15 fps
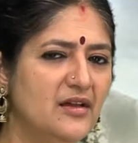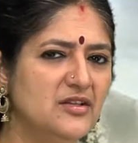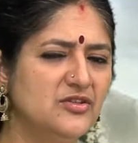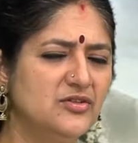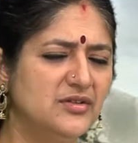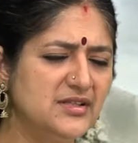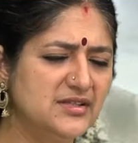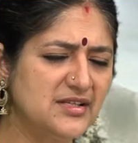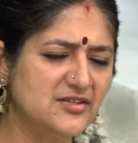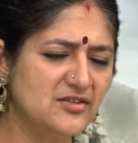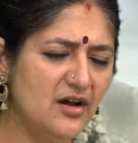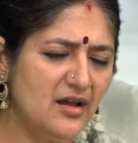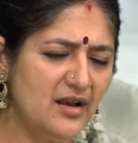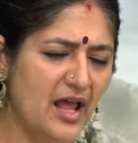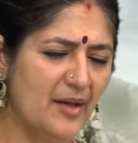So this is
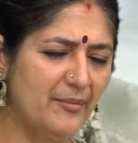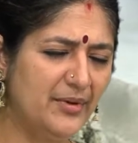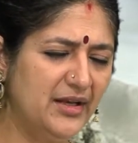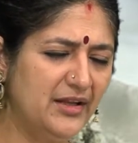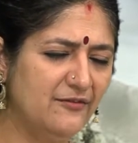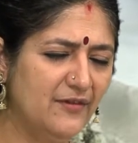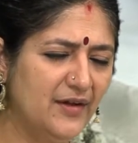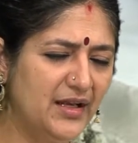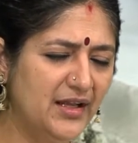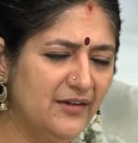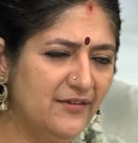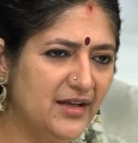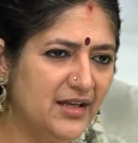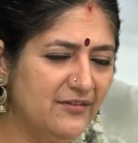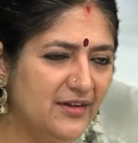all happening very
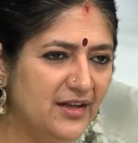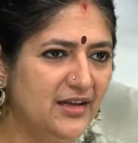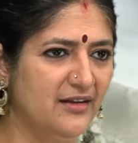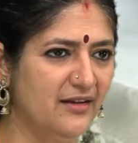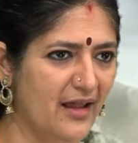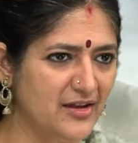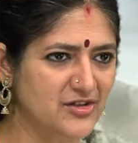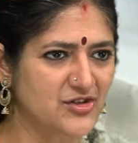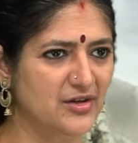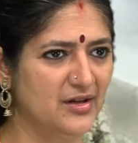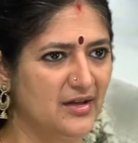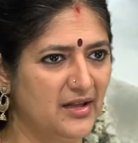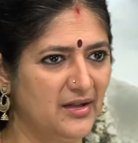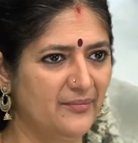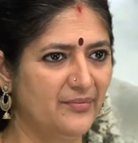naturally.
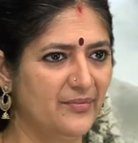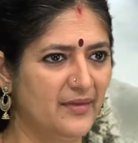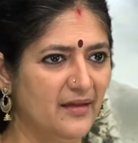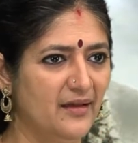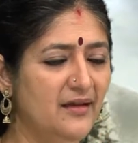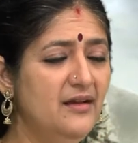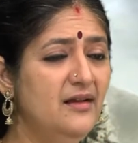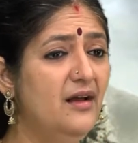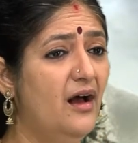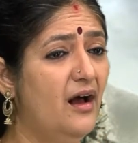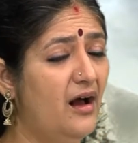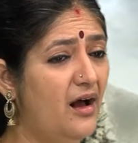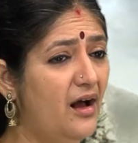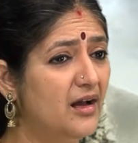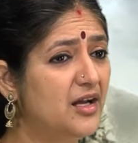
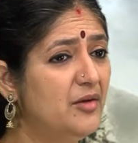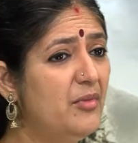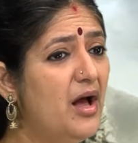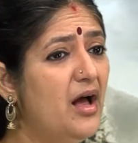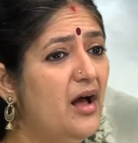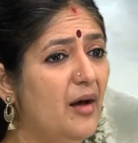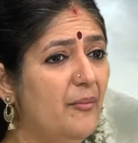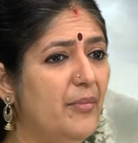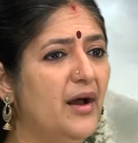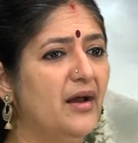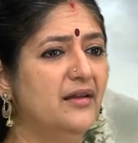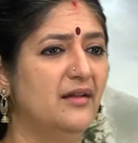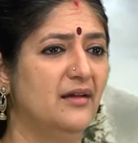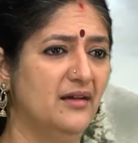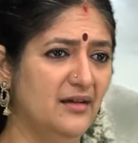Agama
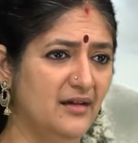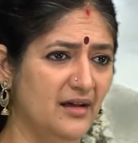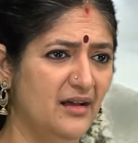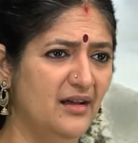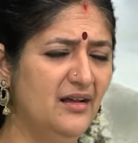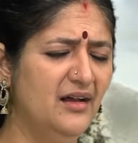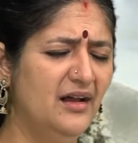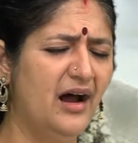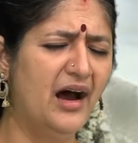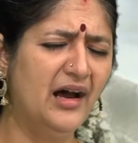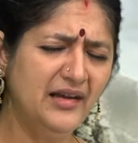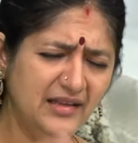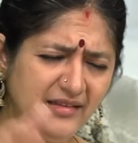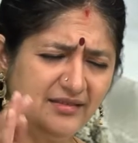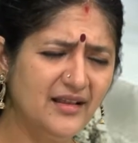apainaha.
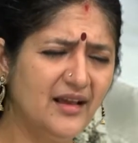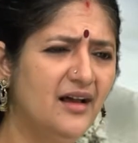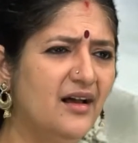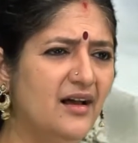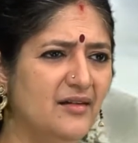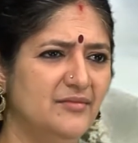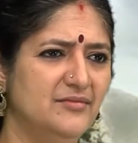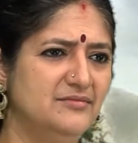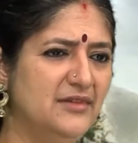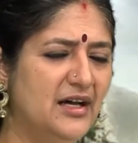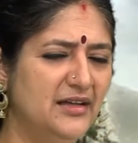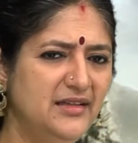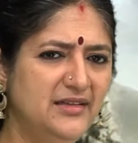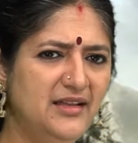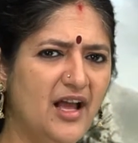Anityaha.
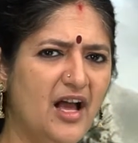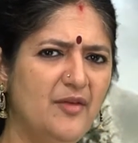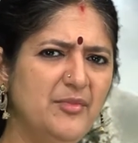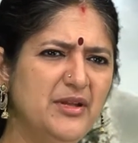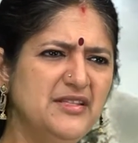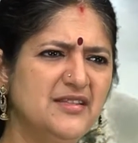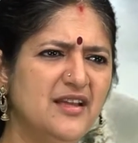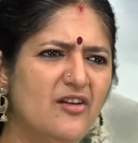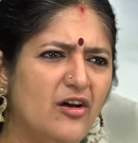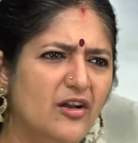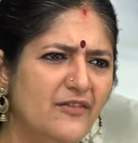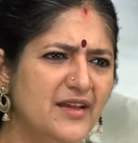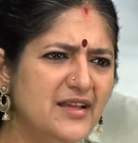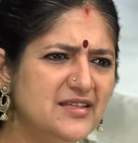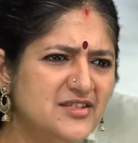Anityaha means they are
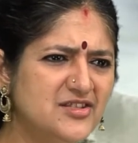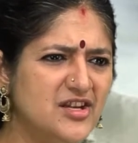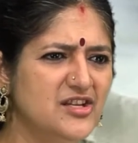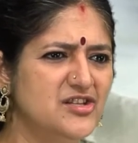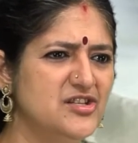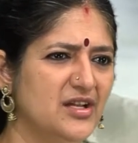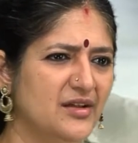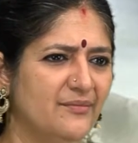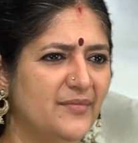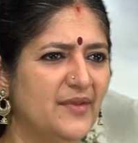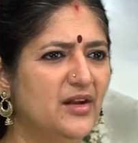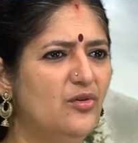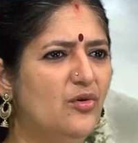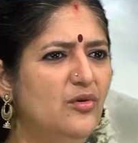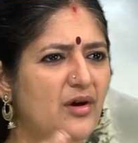always changing. They
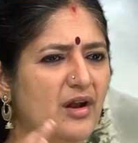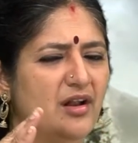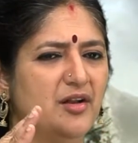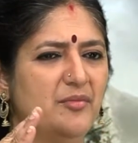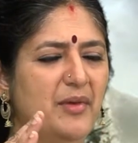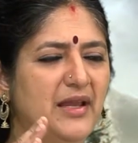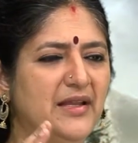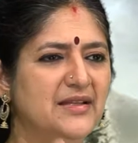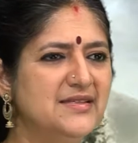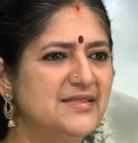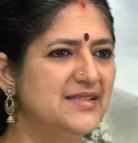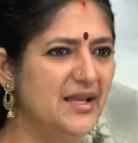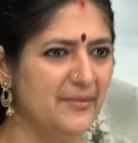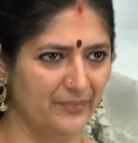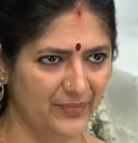don't remain the
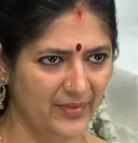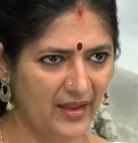same.